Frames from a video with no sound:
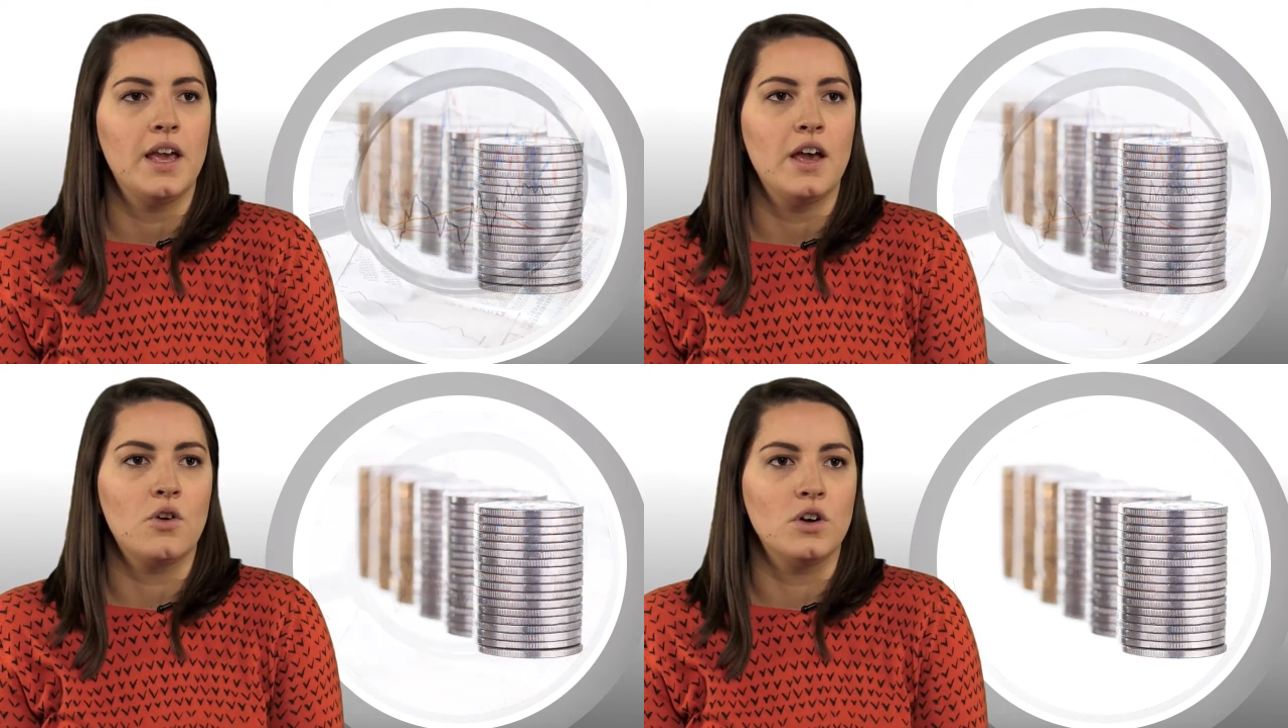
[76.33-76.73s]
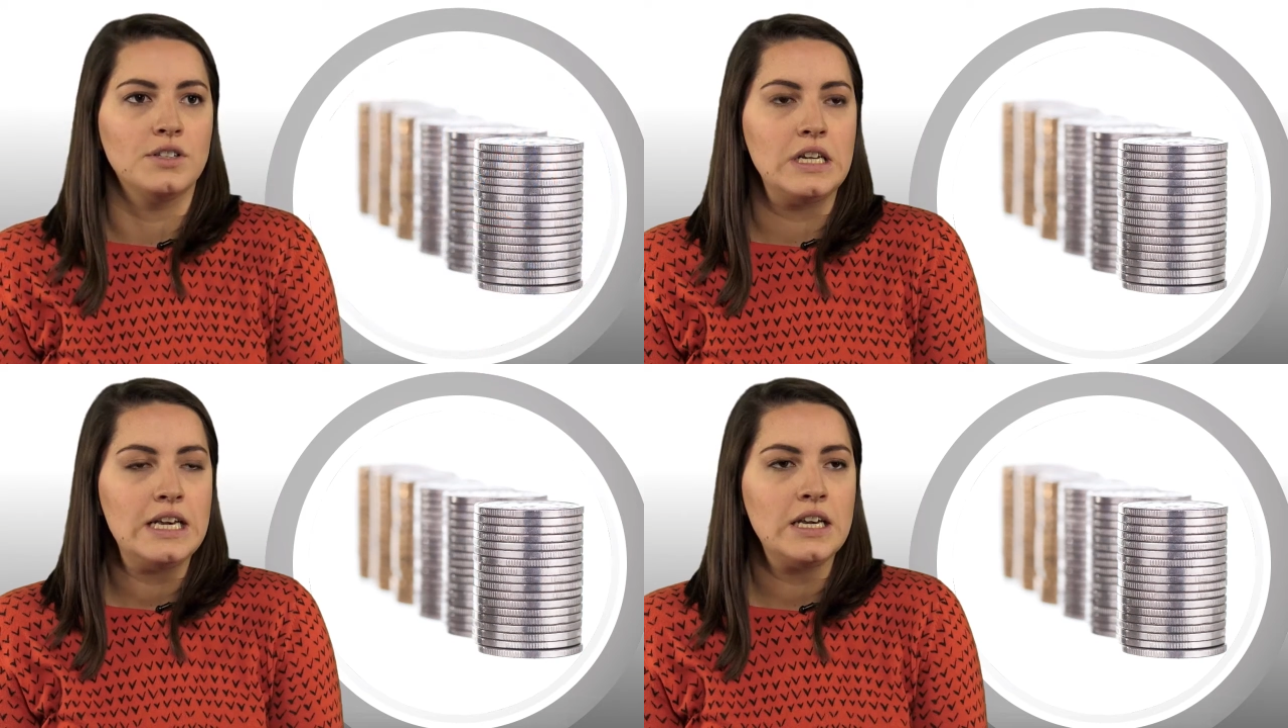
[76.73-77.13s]
Across
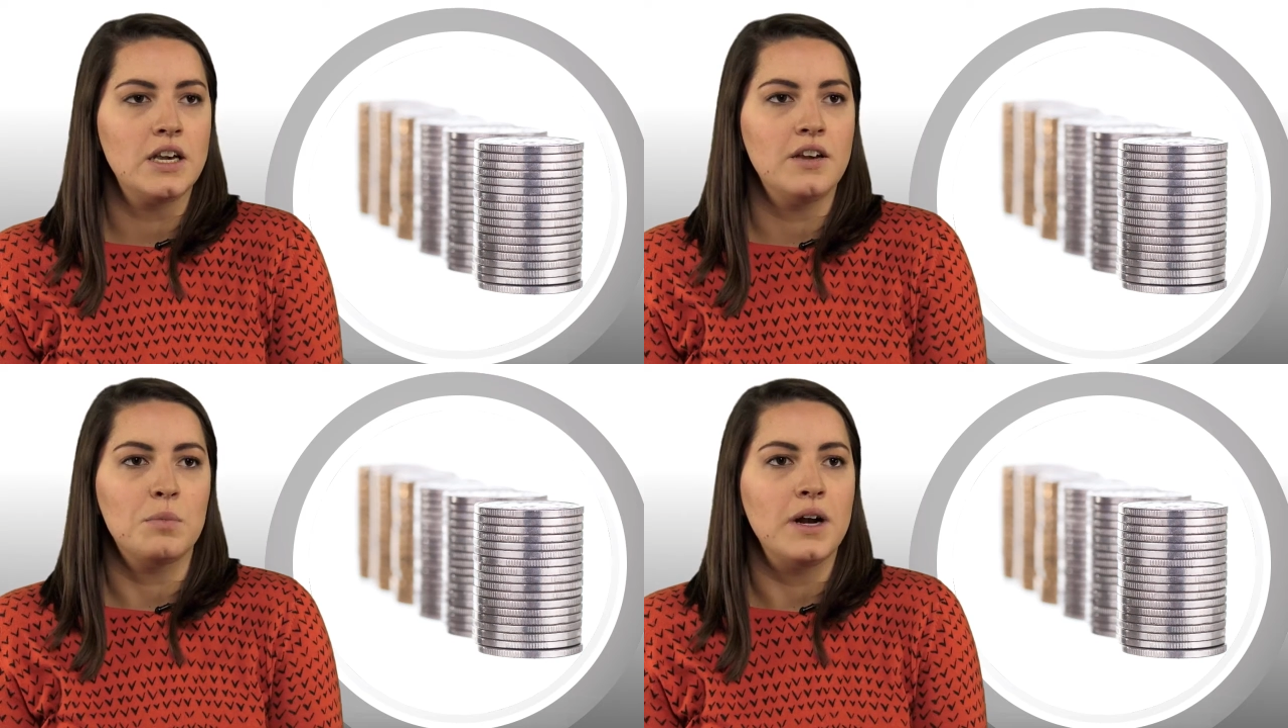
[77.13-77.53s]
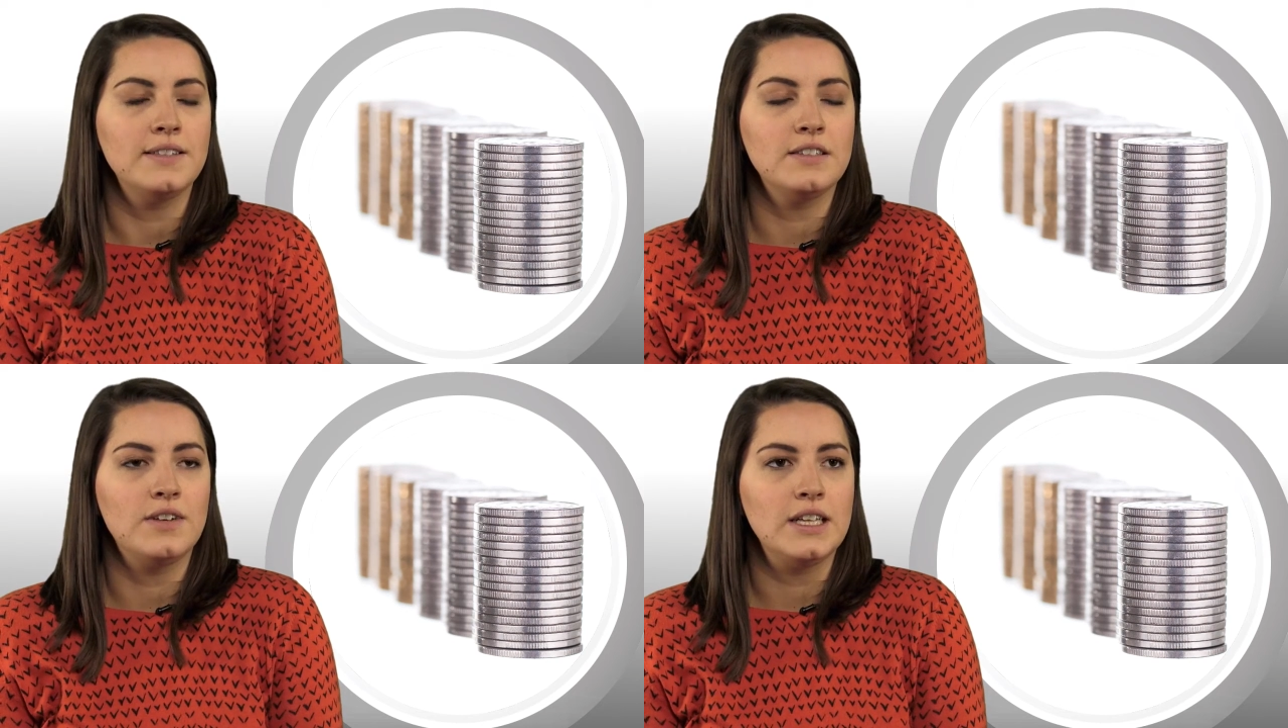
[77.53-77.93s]
the near curve,
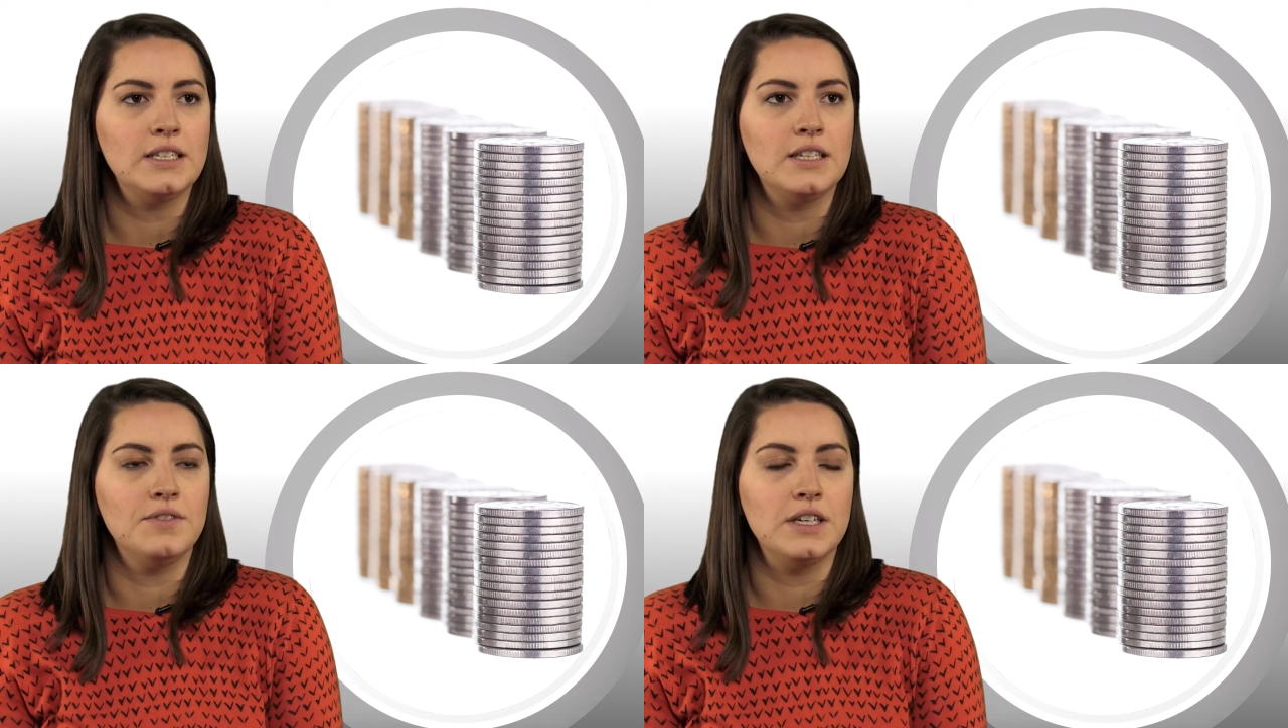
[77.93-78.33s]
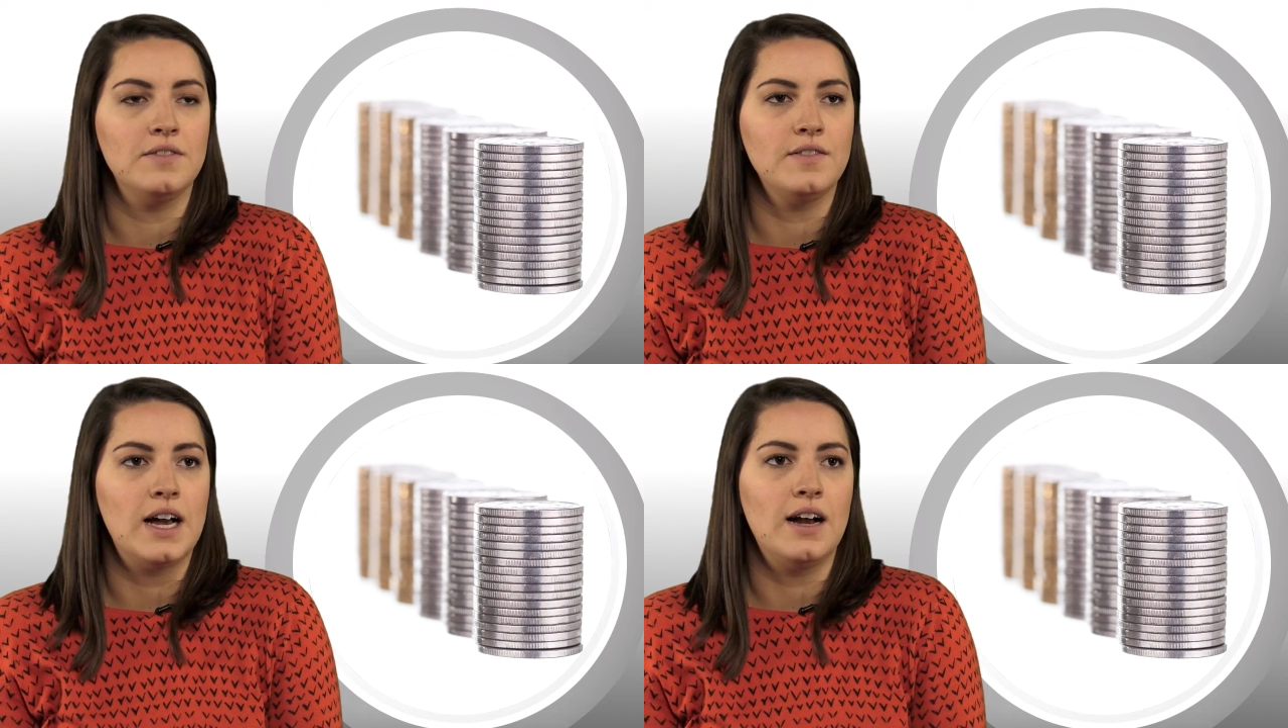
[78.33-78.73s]
prices are relatively
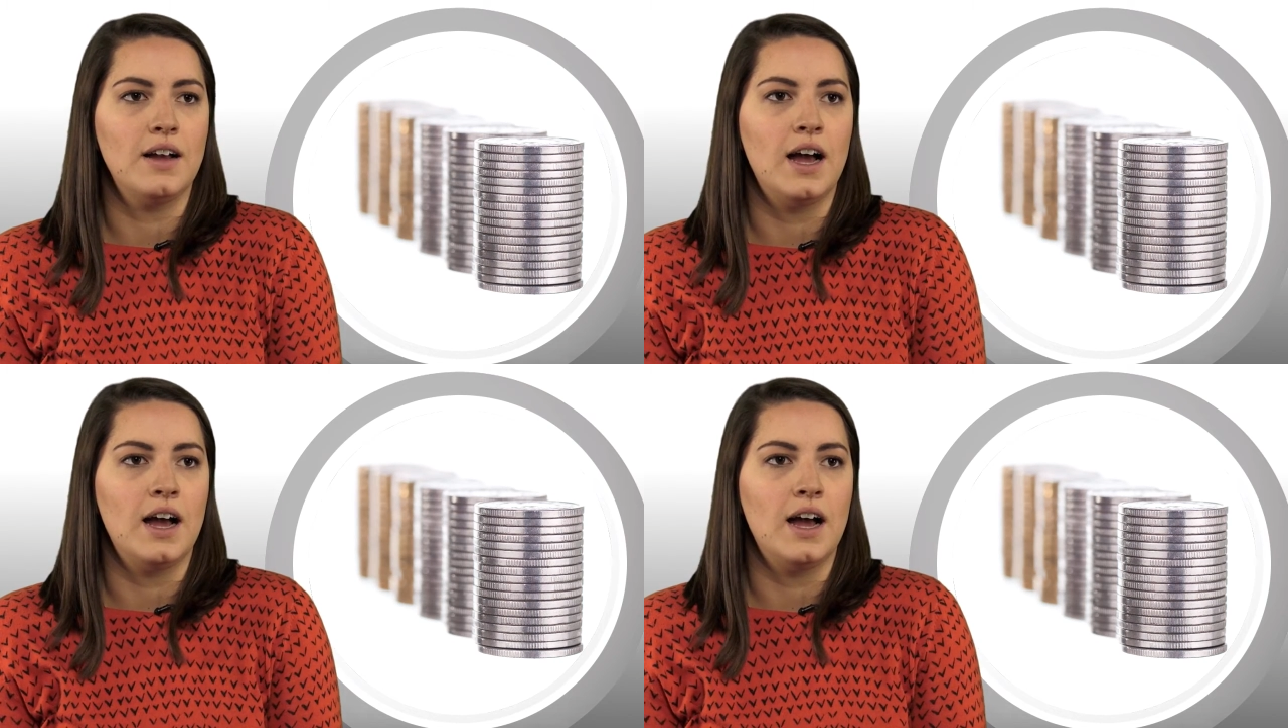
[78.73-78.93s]
flat